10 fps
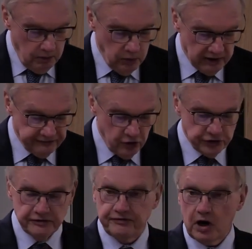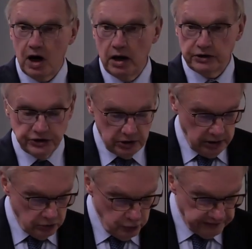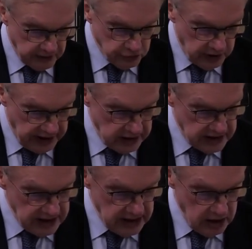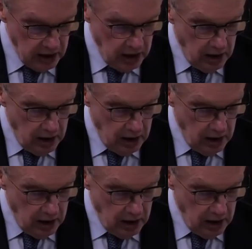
where first France in 2018